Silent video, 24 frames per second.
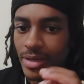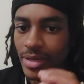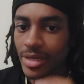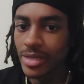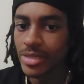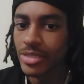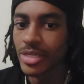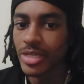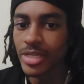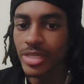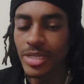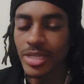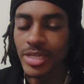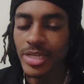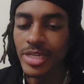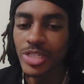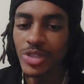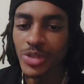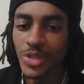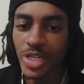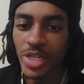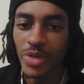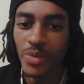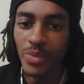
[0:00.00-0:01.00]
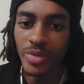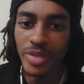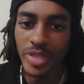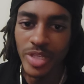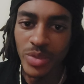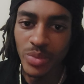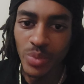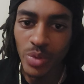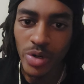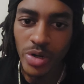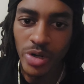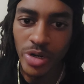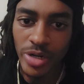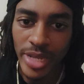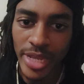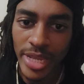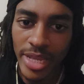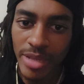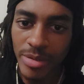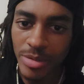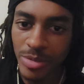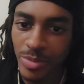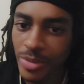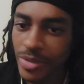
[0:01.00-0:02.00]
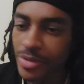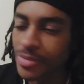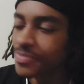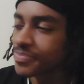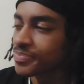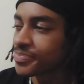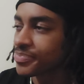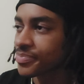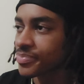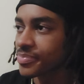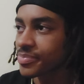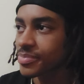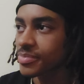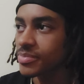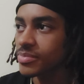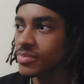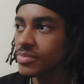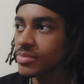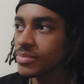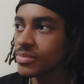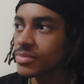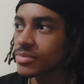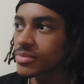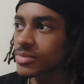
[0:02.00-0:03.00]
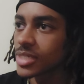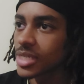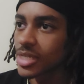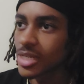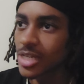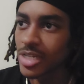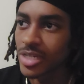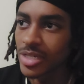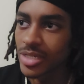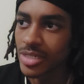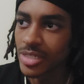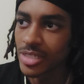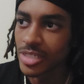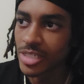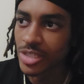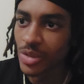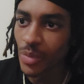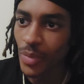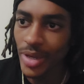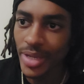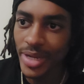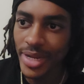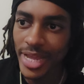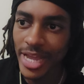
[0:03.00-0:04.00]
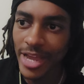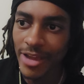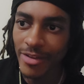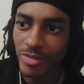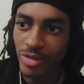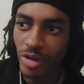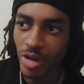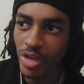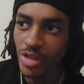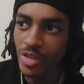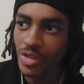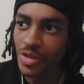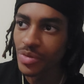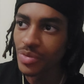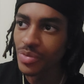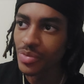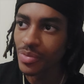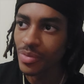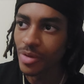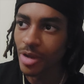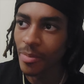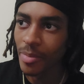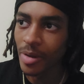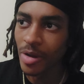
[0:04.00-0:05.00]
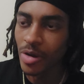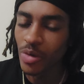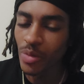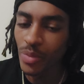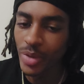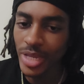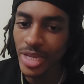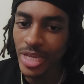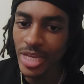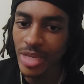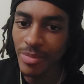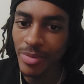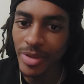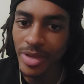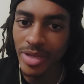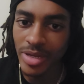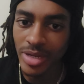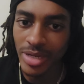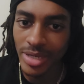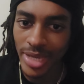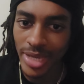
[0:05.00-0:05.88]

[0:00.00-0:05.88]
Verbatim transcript: It, it, it get tricky with these word games, bro. Cause the way they have taught you about weed being